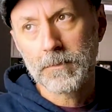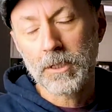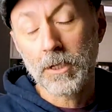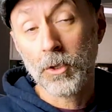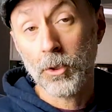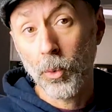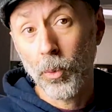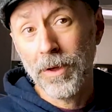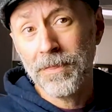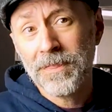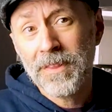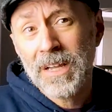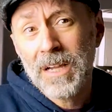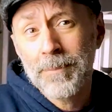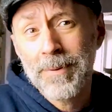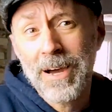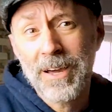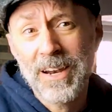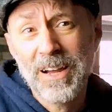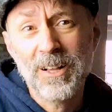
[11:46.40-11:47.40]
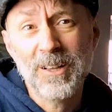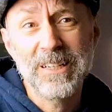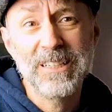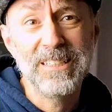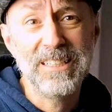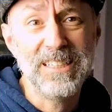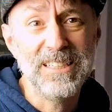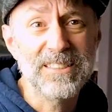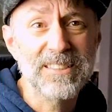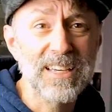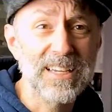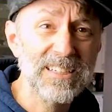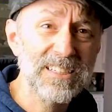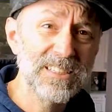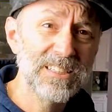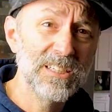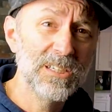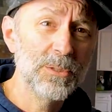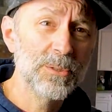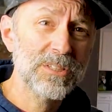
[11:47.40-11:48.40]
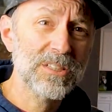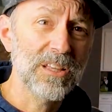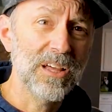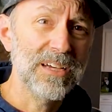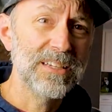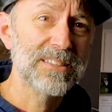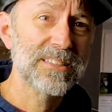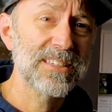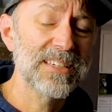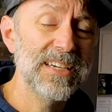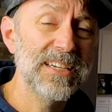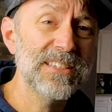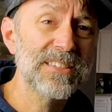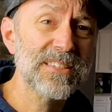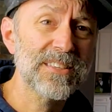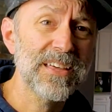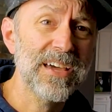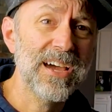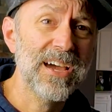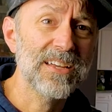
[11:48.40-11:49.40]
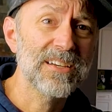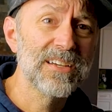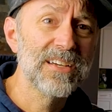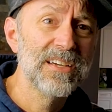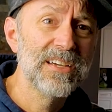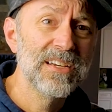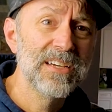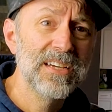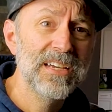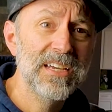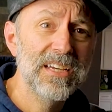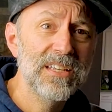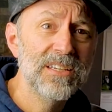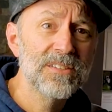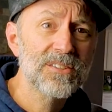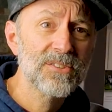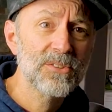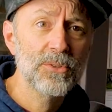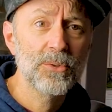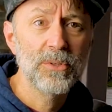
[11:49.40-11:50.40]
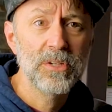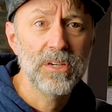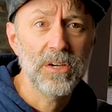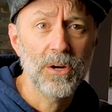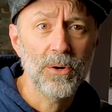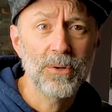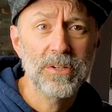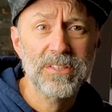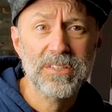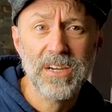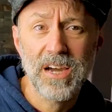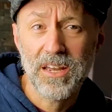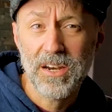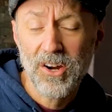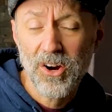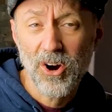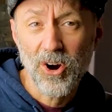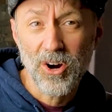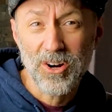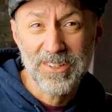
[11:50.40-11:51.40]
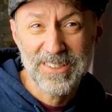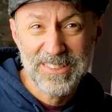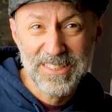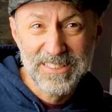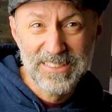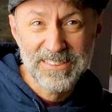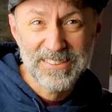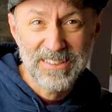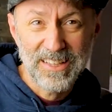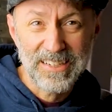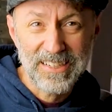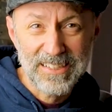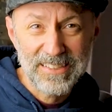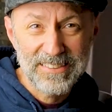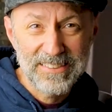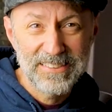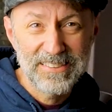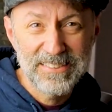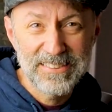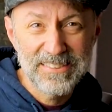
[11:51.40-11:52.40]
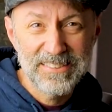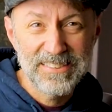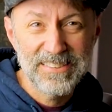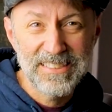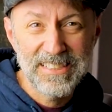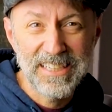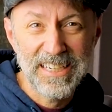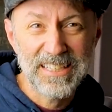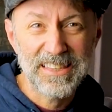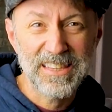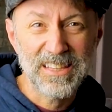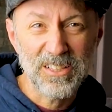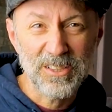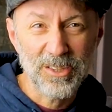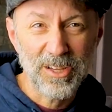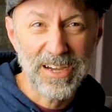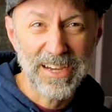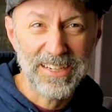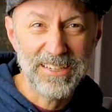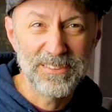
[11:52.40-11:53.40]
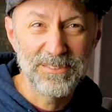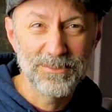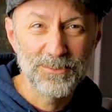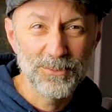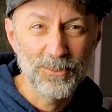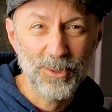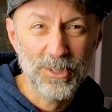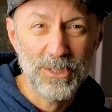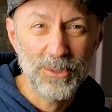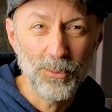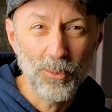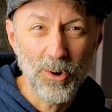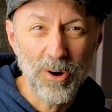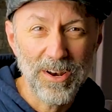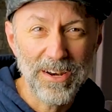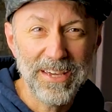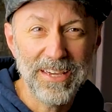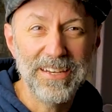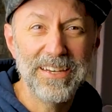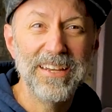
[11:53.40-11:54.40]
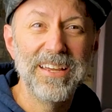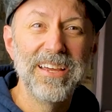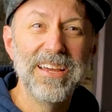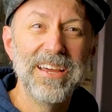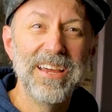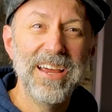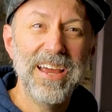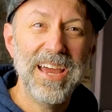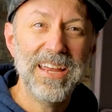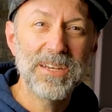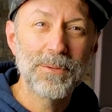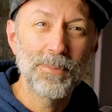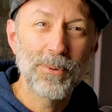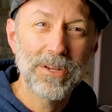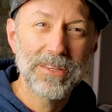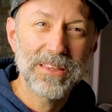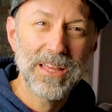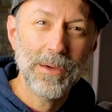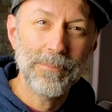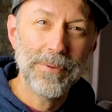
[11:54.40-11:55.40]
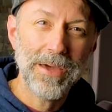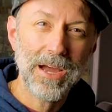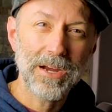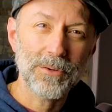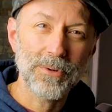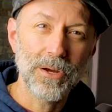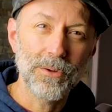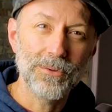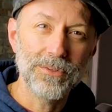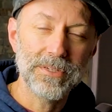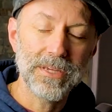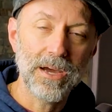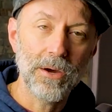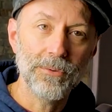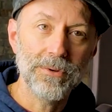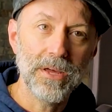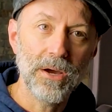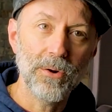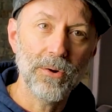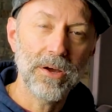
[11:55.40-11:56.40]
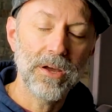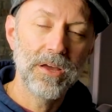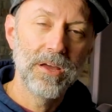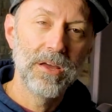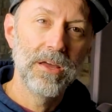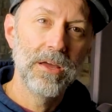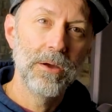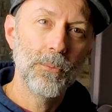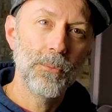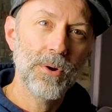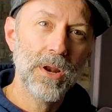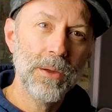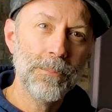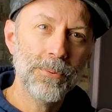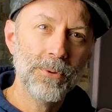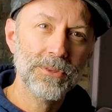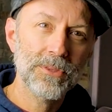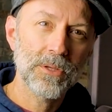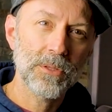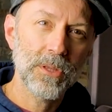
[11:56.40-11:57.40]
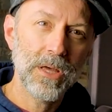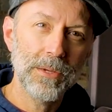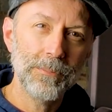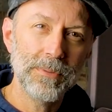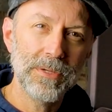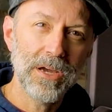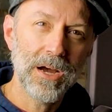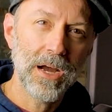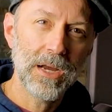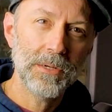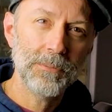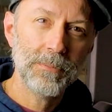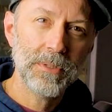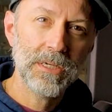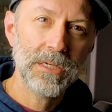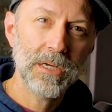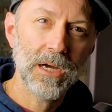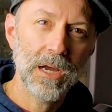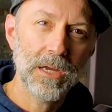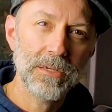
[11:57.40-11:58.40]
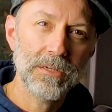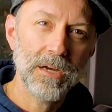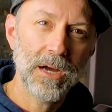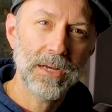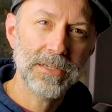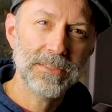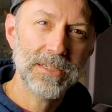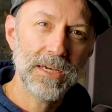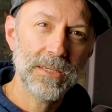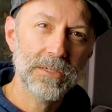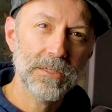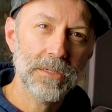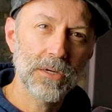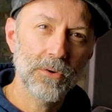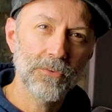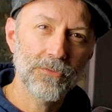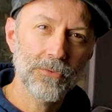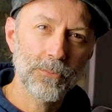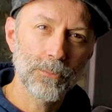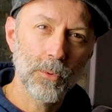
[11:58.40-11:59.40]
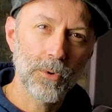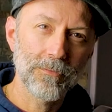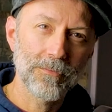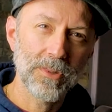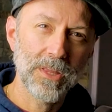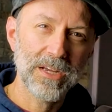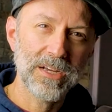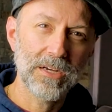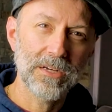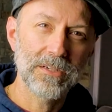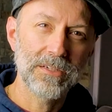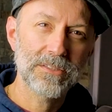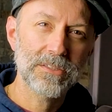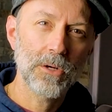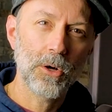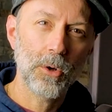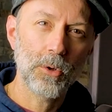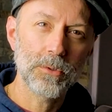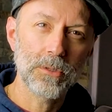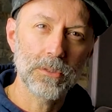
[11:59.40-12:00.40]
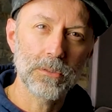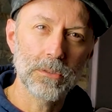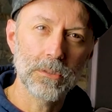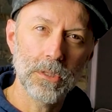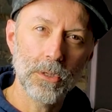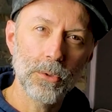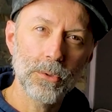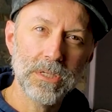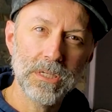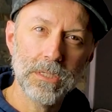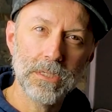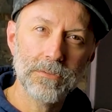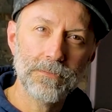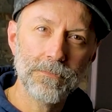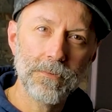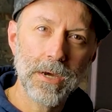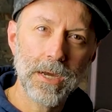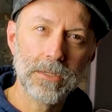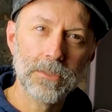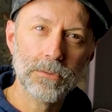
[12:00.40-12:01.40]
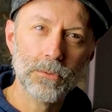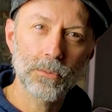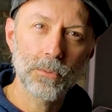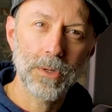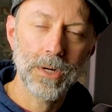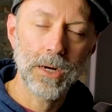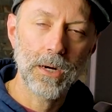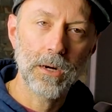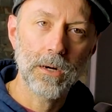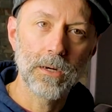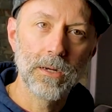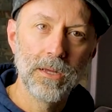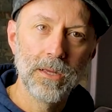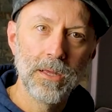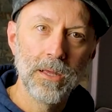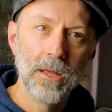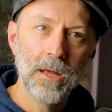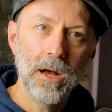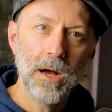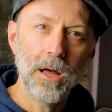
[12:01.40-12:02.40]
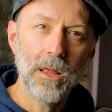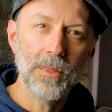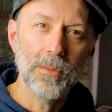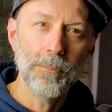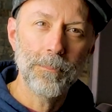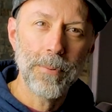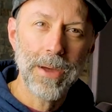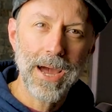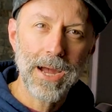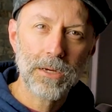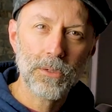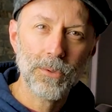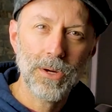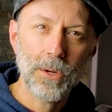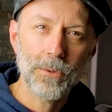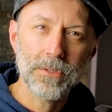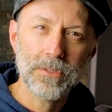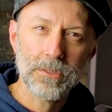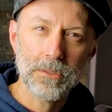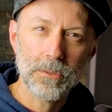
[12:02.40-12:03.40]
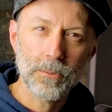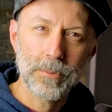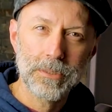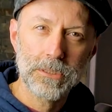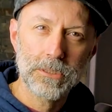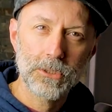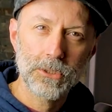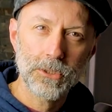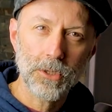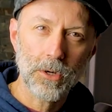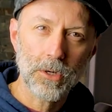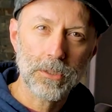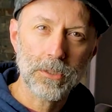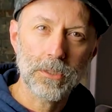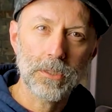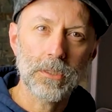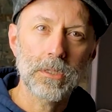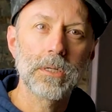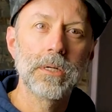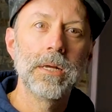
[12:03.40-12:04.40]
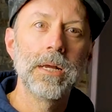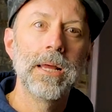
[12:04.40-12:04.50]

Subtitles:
the one thing about LEDs and continuous lights is that in studio, it's kind of hard to get the light where you want it and to bring that background down. Now, when I put the light behind me, I tend to go for more of it's called a low-key effect, where the background is a little bit darker,